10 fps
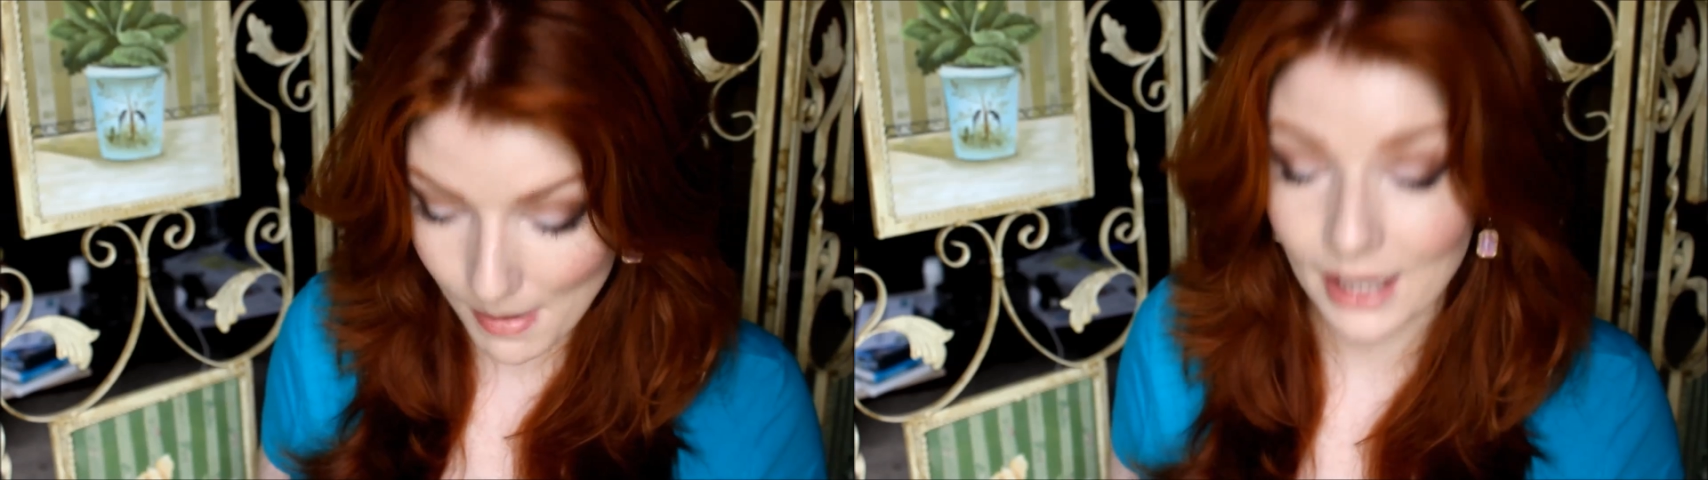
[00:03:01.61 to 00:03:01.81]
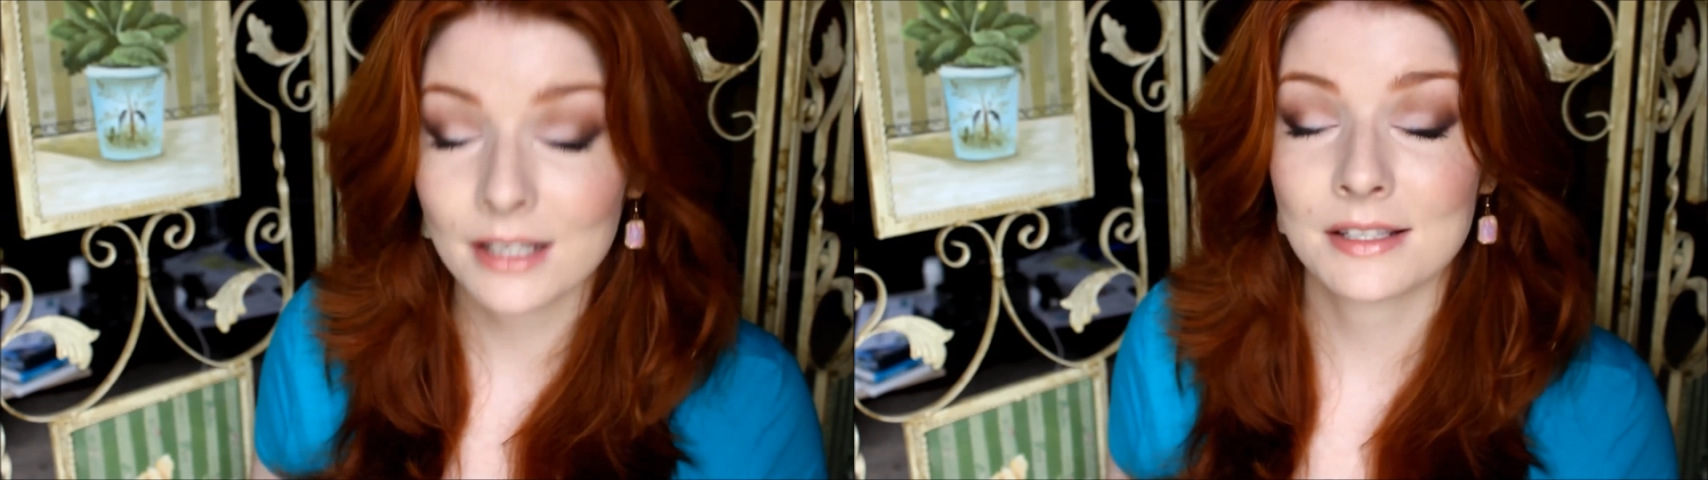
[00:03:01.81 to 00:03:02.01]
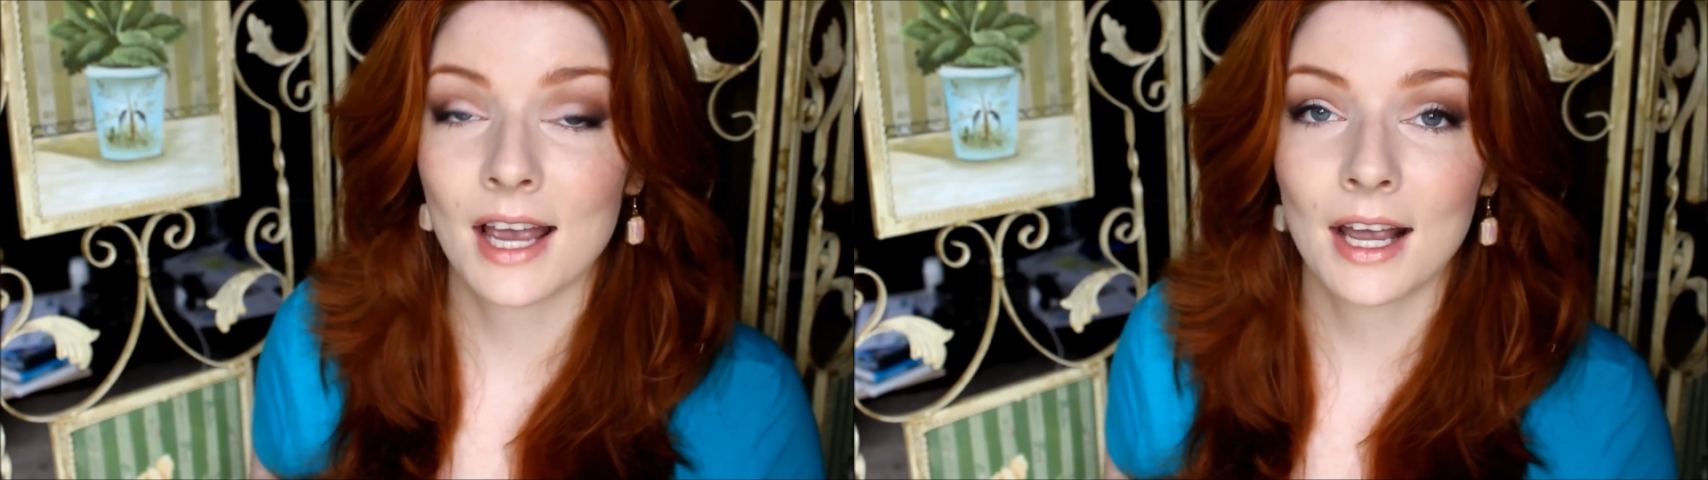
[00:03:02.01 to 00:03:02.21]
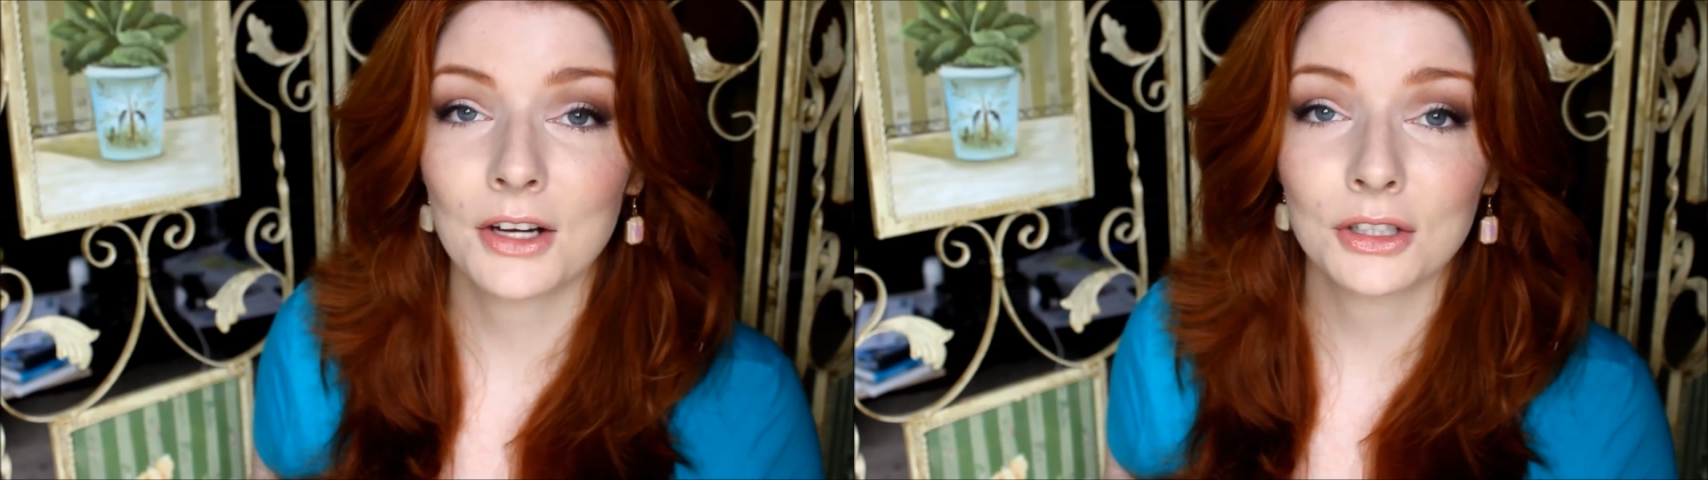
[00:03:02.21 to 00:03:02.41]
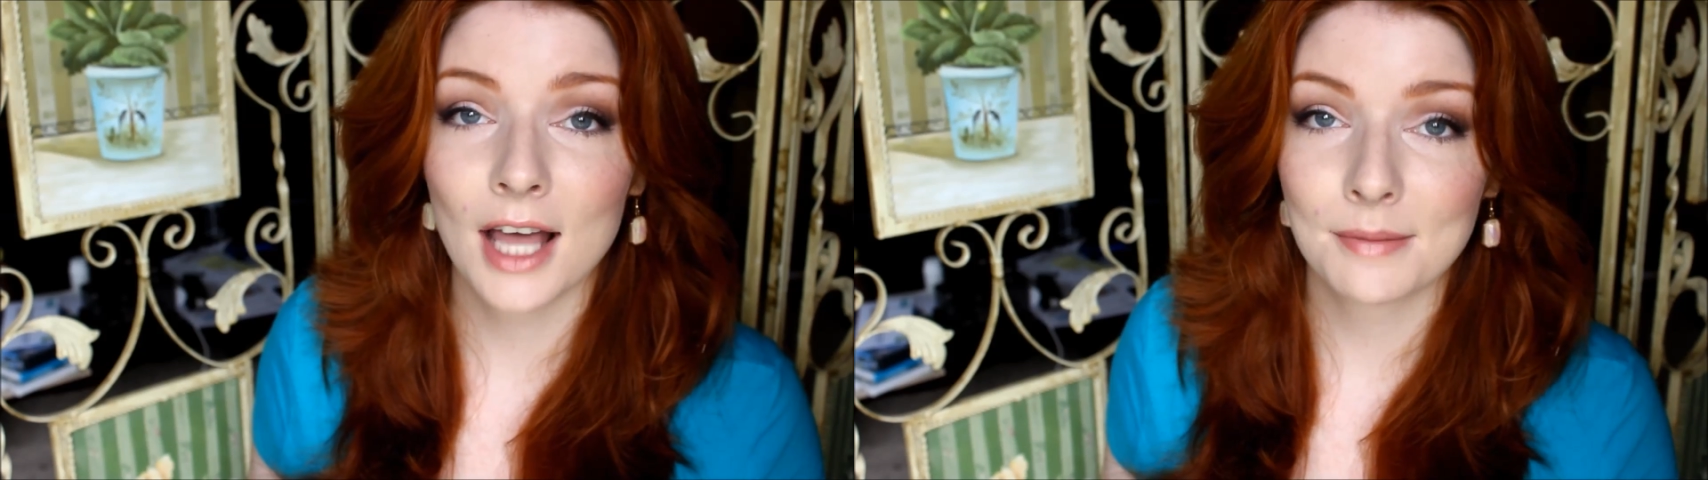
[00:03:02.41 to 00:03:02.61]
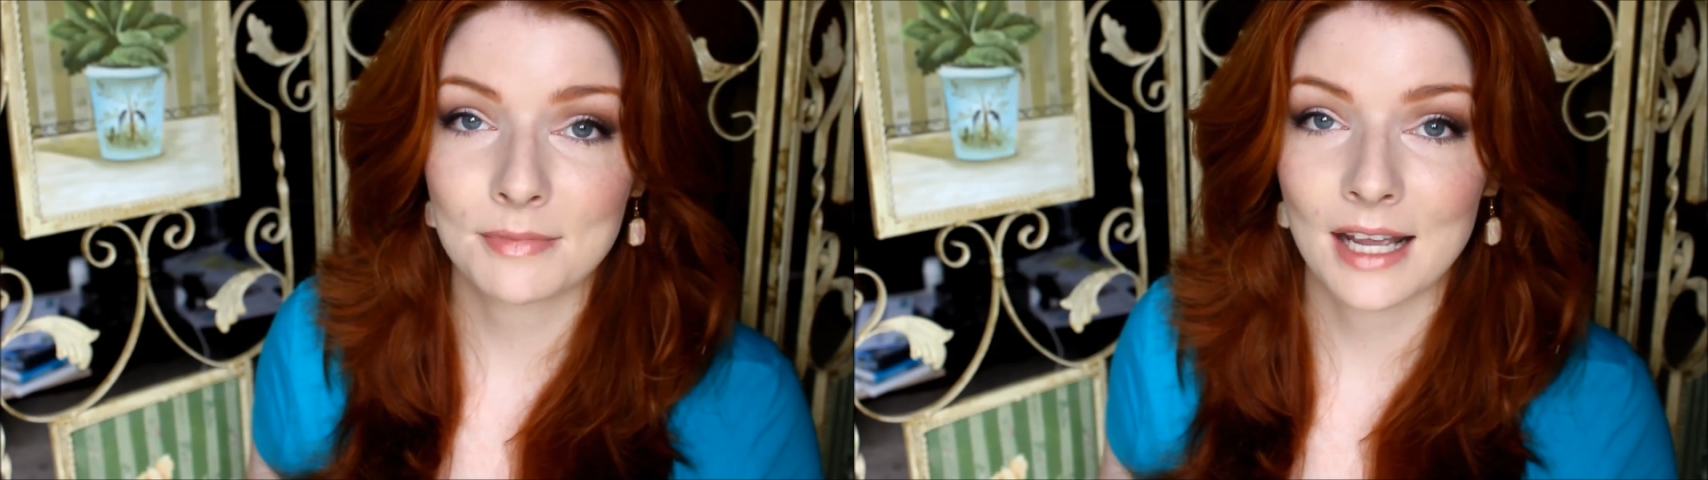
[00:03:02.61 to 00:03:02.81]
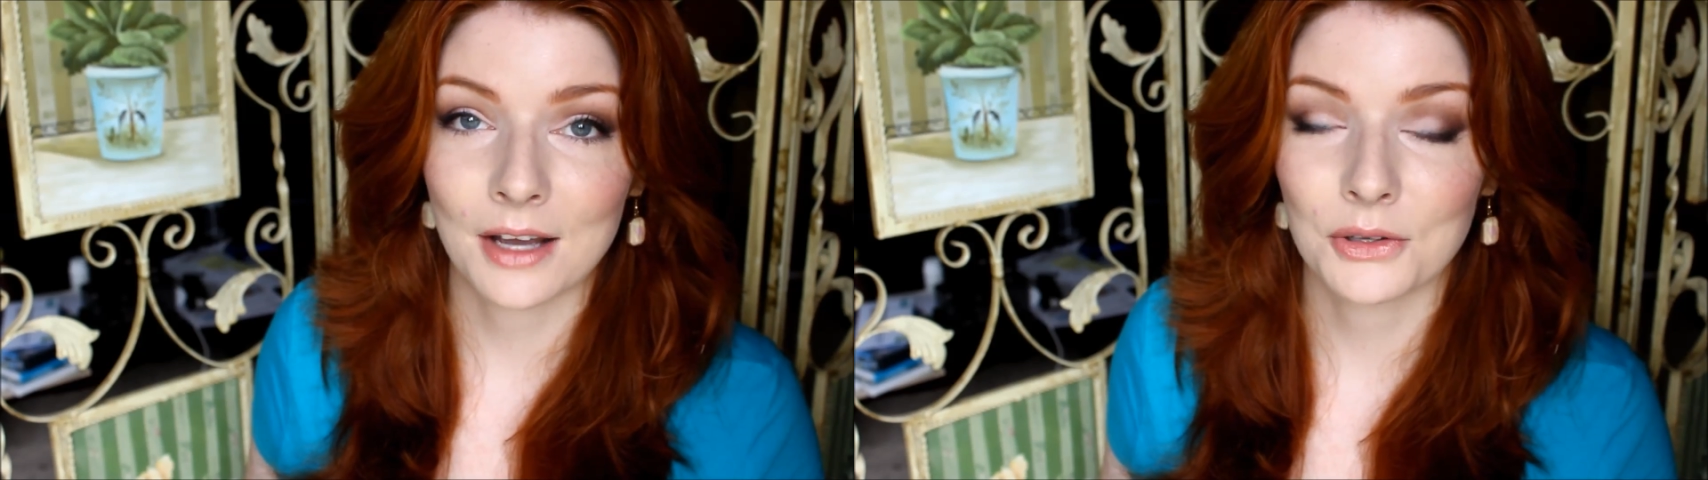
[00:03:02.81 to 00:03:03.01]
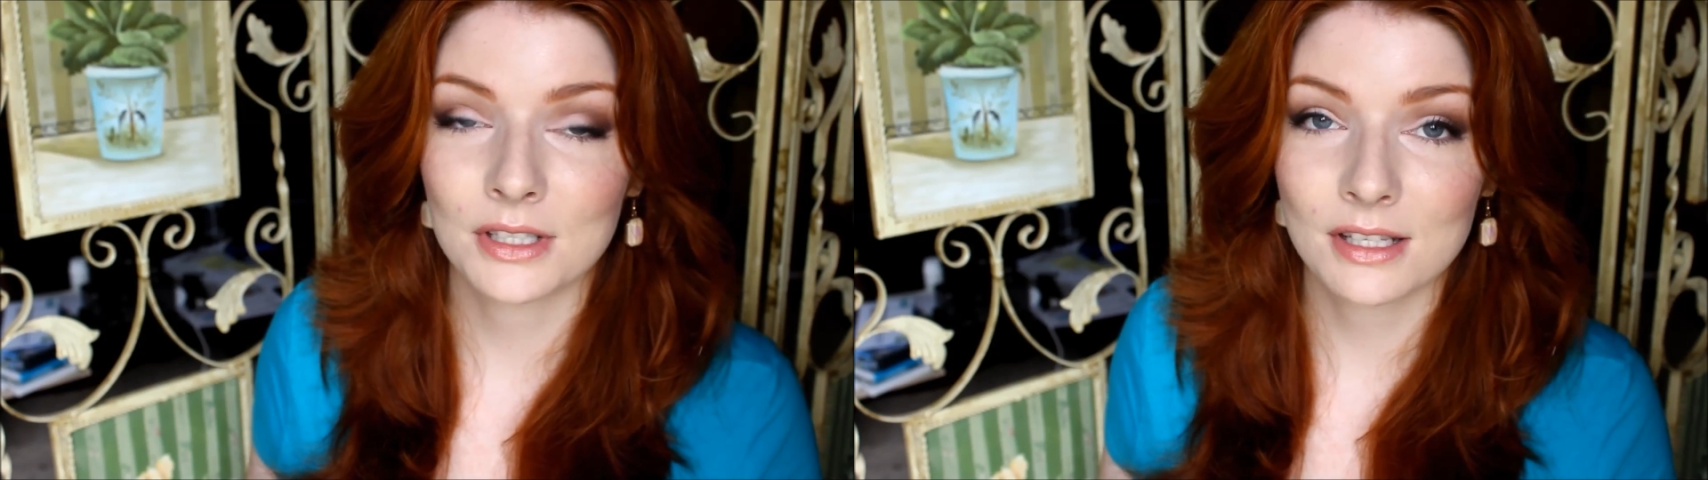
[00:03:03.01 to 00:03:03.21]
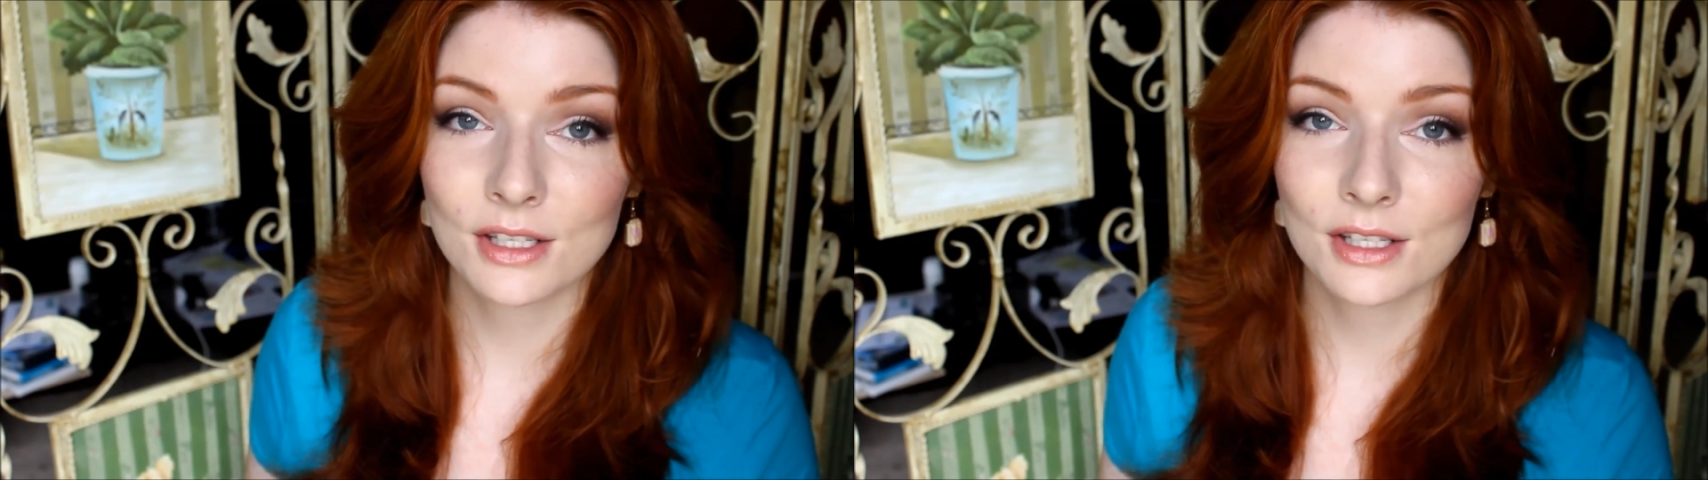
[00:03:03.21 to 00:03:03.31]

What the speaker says: my entire lap now is